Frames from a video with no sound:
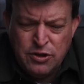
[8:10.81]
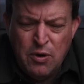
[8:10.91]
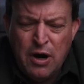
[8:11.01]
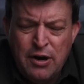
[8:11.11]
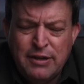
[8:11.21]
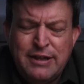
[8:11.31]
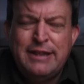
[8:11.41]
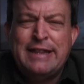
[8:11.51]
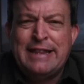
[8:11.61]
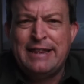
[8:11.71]

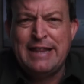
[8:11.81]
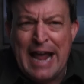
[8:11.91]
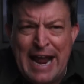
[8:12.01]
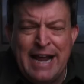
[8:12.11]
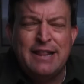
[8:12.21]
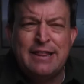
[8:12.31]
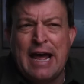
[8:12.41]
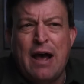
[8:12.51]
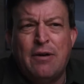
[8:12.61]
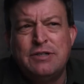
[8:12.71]

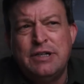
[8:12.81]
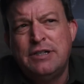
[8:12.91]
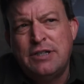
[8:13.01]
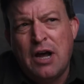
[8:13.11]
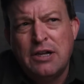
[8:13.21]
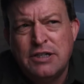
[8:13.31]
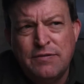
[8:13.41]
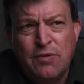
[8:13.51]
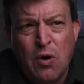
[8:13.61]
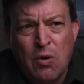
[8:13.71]
208,000 tons
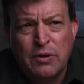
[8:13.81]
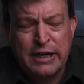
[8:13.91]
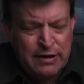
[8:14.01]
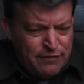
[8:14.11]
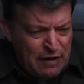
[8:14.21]
of gold that have